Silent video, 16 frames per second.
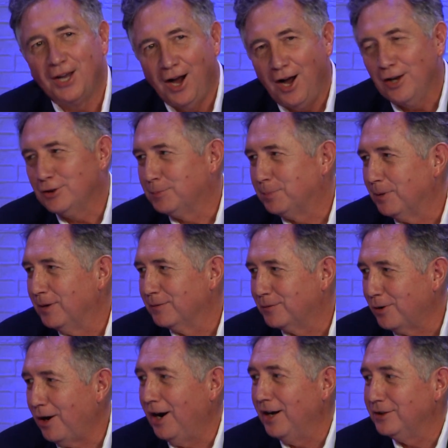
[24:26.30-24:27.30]
gospel of
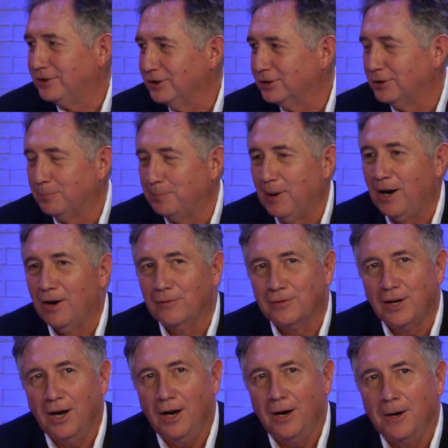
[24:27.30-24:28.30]
Christ is the power of
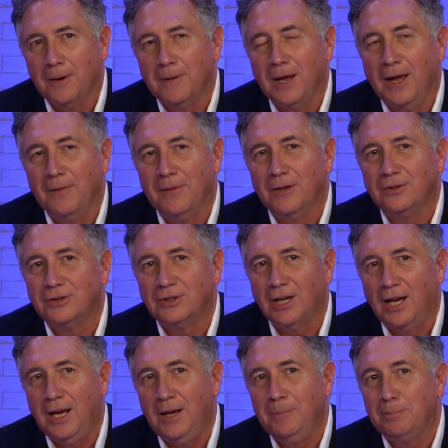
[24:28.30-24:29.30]
God, and the
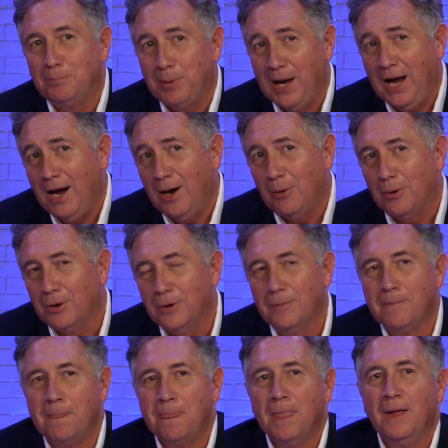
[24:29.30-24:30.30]
same power
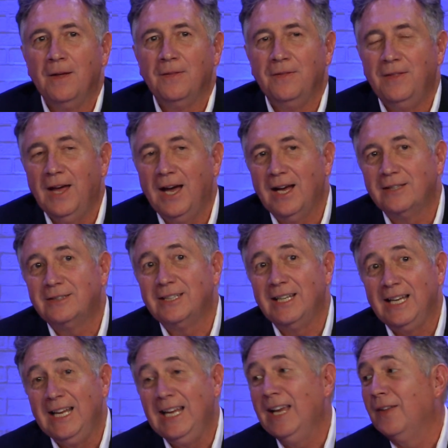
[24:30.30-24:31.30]
that's
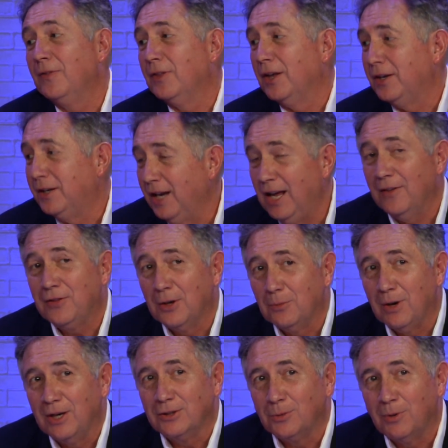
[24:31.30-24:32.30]
in the death and
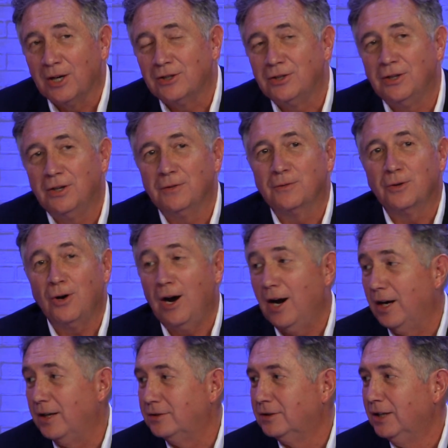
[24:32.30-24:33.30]
resurrection of
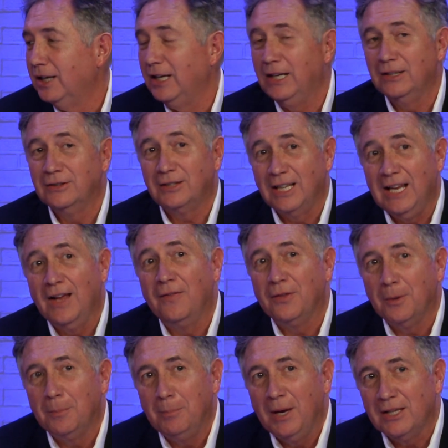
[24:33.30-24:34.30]
Christ is
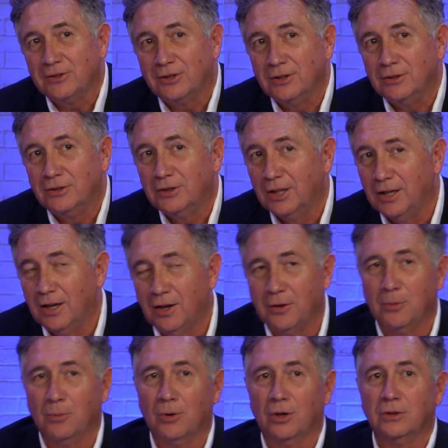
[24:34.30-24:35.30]
in the message. In
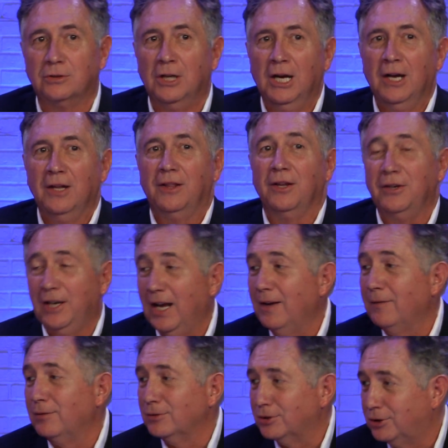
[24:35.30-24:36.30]
other words, the
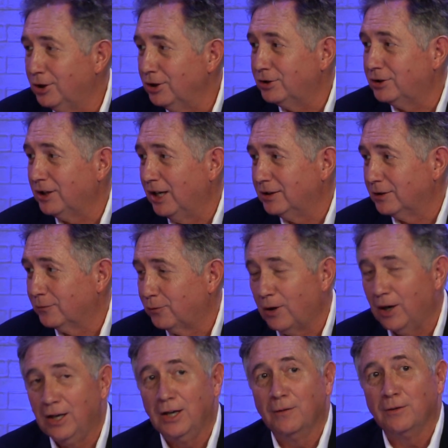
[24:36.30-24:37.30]
devil's just as
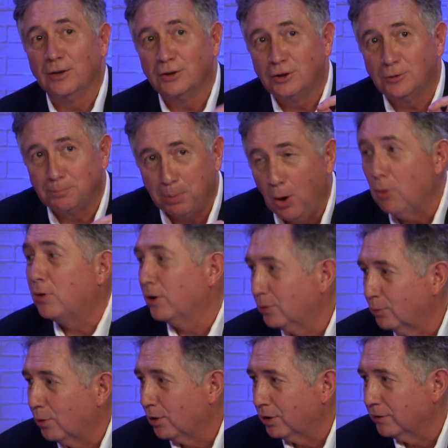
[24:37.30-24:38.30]
afraid of the yeah.
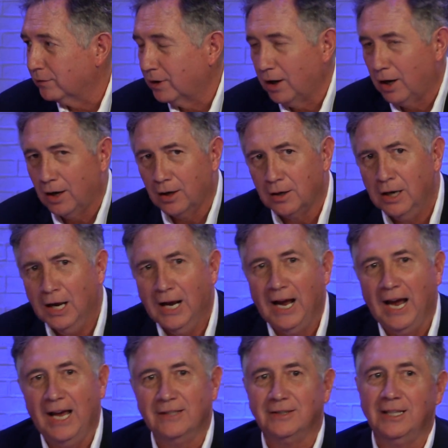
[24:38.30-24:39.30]
spoken word of God
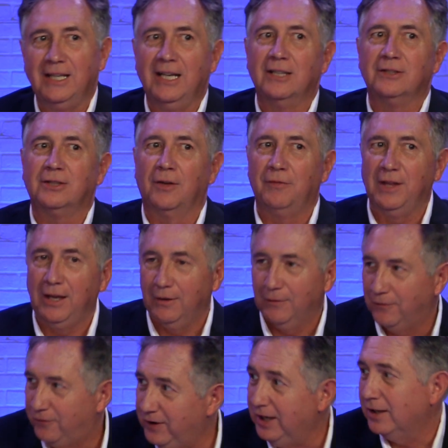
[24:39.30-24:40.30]
as he is of the
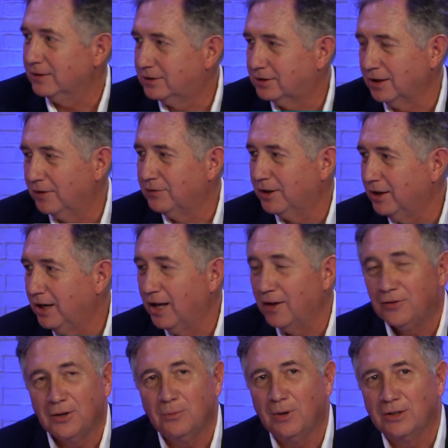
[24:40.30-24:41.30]
events of the
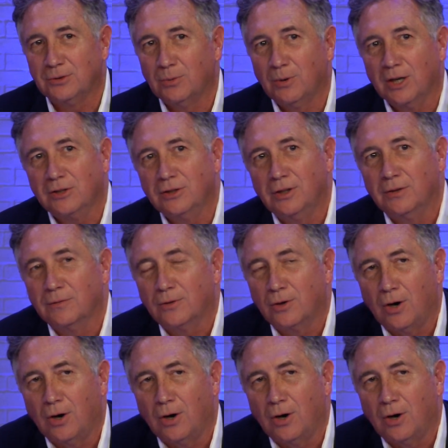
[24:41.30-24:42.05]
death and resurrection of